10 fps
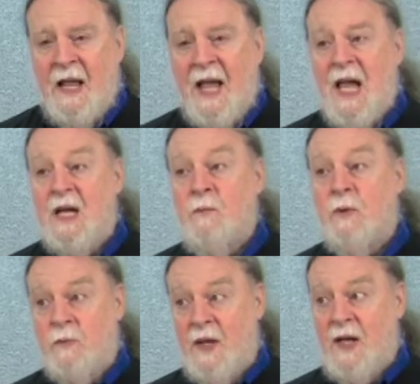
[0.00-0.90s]
and,
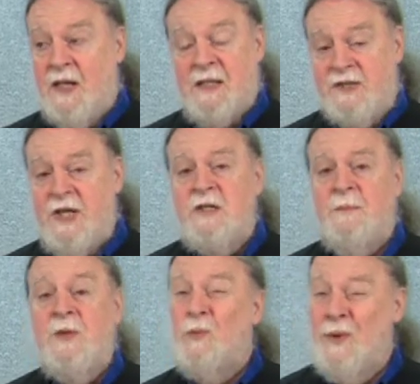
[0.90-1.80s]
were, and continued to
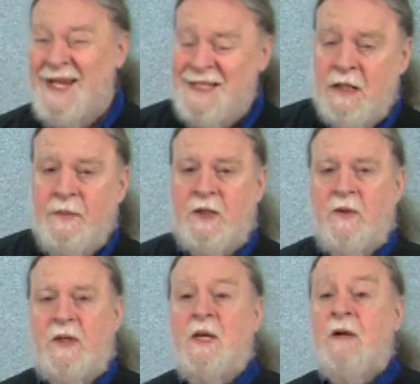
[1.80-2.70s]
be reasonably
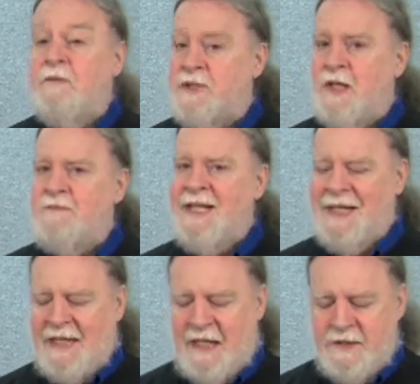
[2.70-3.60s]
good for some
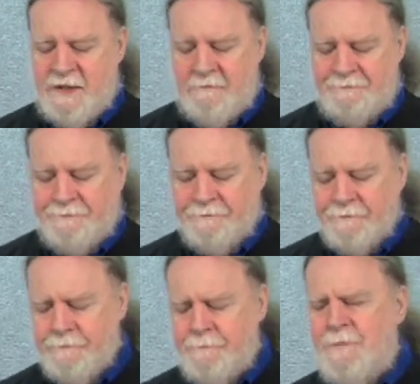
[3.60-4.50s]
decades.
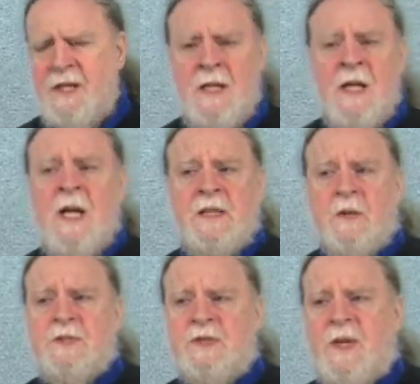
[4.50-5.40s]

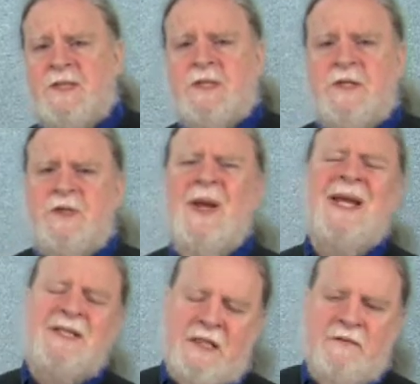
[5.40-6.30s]
There were stresses and
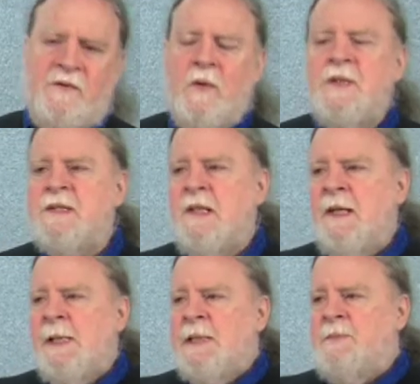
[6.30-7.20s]
strains, yes, of course,
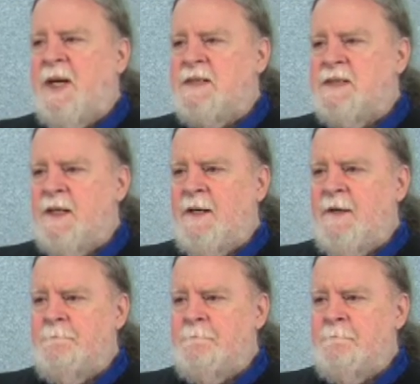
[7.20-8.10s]
but
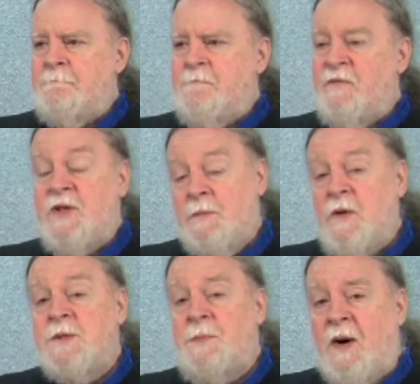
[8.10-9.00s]
um, for the
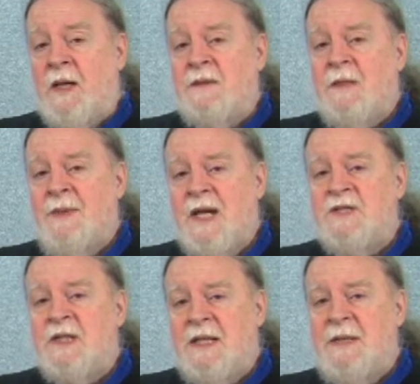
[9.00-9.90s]
most part, they
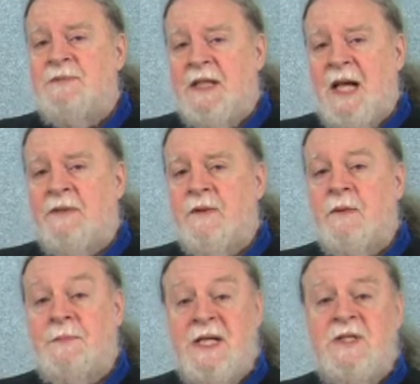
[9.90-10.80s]
managed to keep together
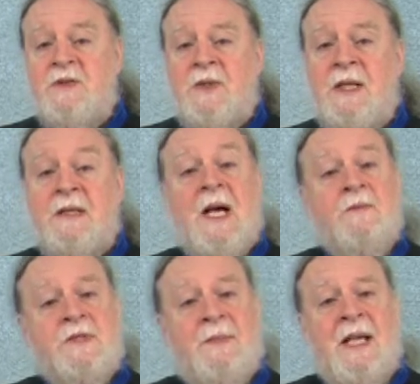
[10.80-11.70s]
the peace treaty that
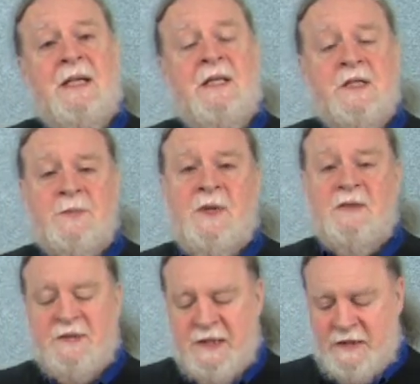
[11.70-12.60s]
was made in the spring
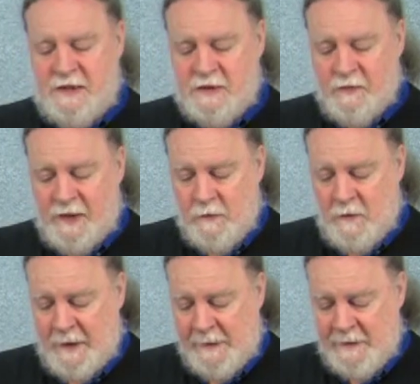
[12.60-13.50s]
of
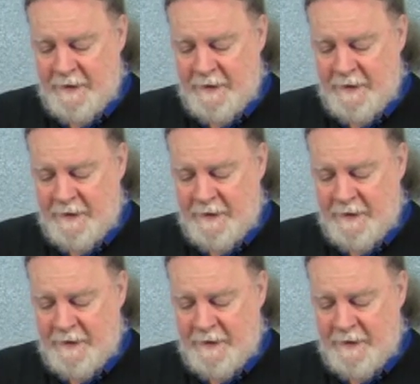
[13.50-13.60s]
1621.